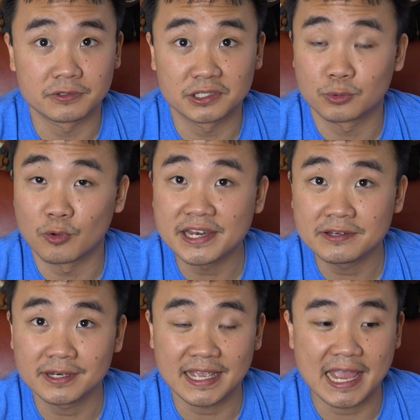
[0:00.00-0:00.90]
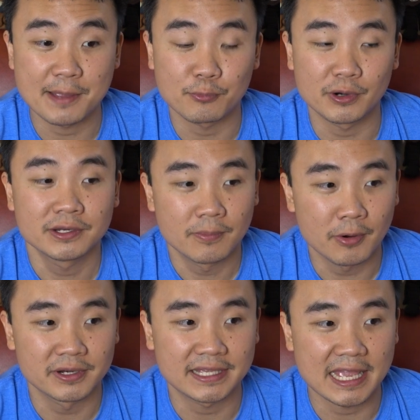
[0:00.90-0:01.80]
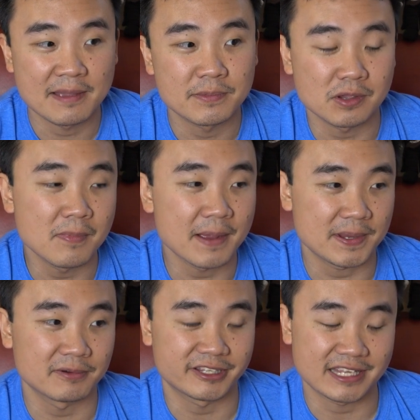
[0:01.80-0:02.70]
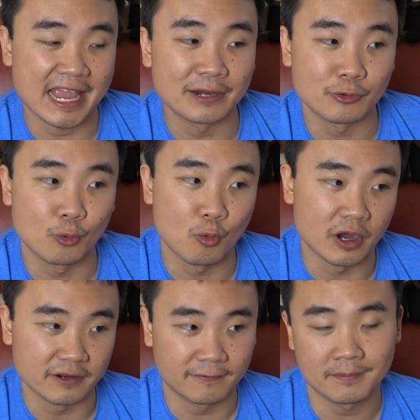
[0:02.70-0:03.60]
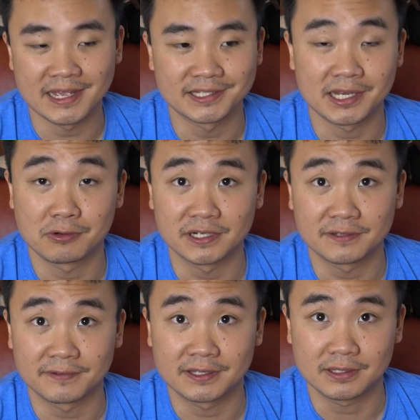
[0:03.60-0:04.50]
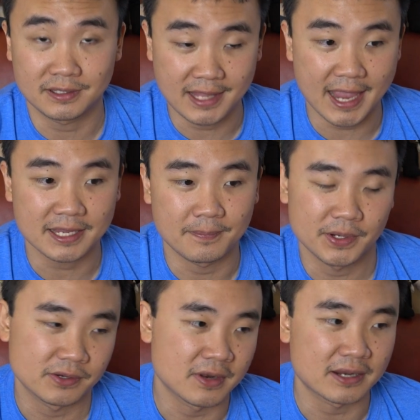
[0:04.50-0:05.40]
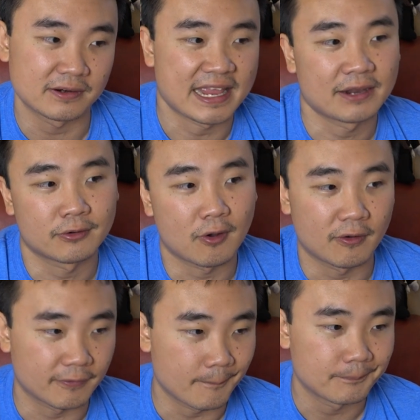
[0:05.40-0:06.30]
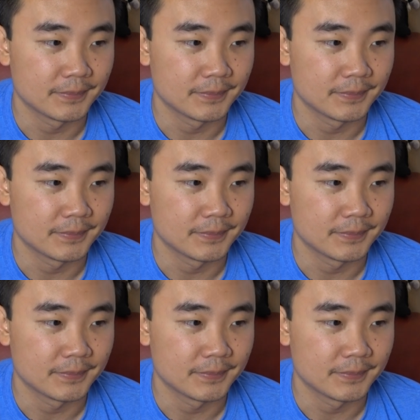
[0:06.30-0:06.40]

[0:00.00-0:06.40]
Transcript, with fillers: just win you the game, win your opponent the game. You might be able to handle one of them as an aggressive deck, but you're not going to handle all of them.